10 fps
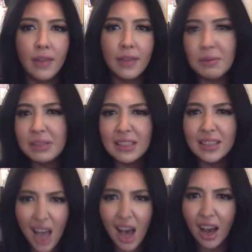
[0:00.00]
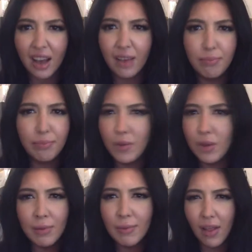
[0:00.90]
That would suck. It
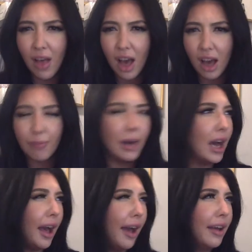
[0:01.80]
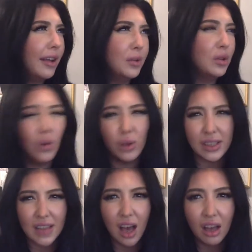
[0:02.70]
would be my luck, but it would totally
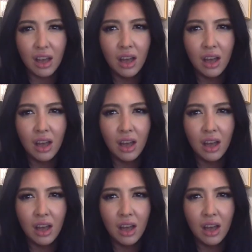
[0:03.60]
suck.